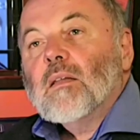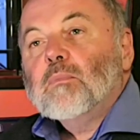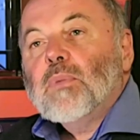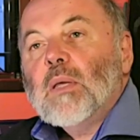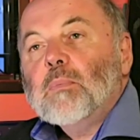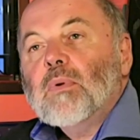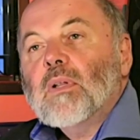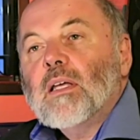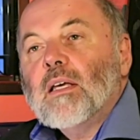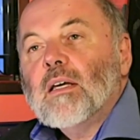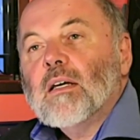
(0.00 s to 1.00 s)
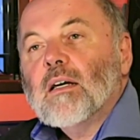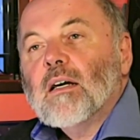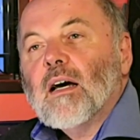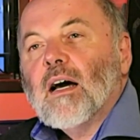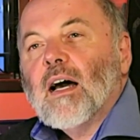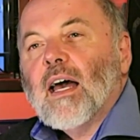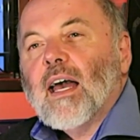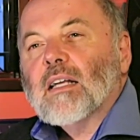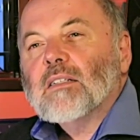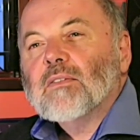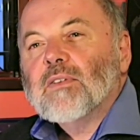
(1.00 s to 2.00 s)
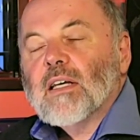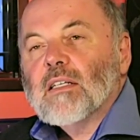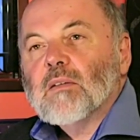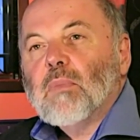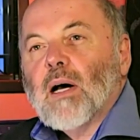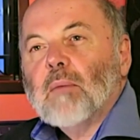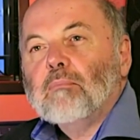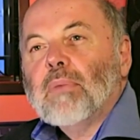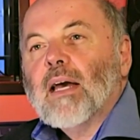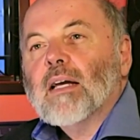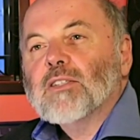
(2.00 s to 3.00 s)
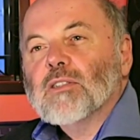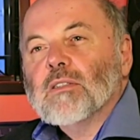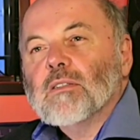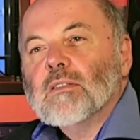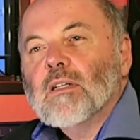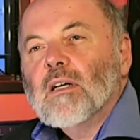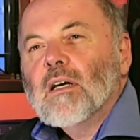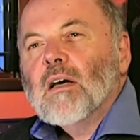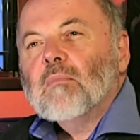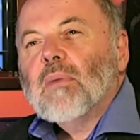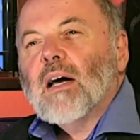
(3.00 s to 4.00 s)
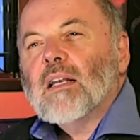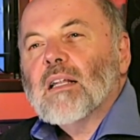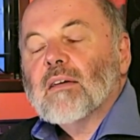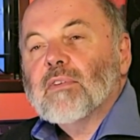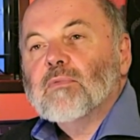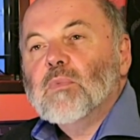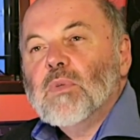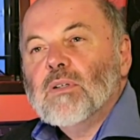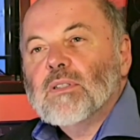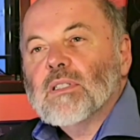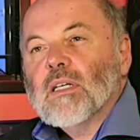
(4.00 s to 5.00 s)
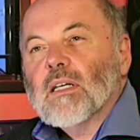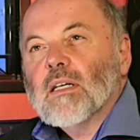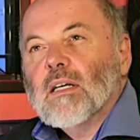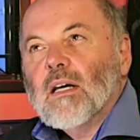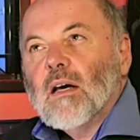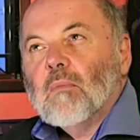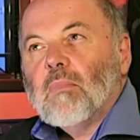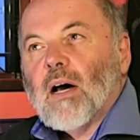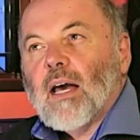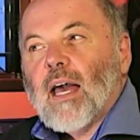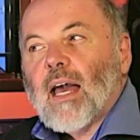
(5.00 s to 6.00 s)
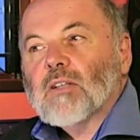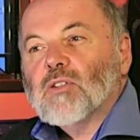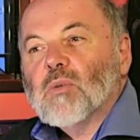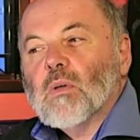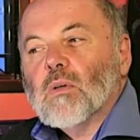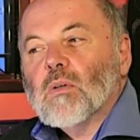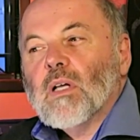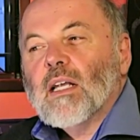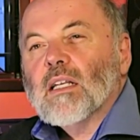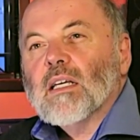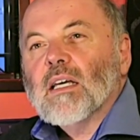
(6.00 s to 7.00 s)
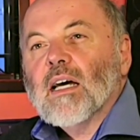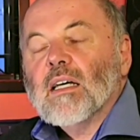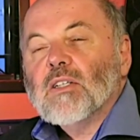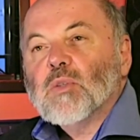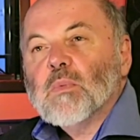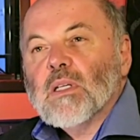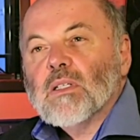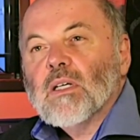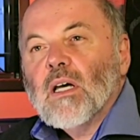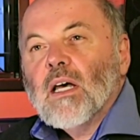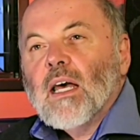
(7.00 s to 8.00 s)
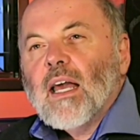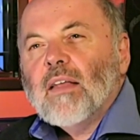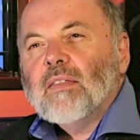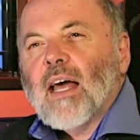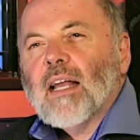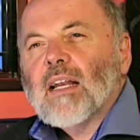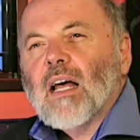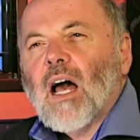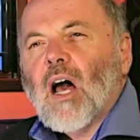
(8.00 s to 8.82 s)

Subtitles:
The people here are activated by passion, by love of music, by actual engagement in that.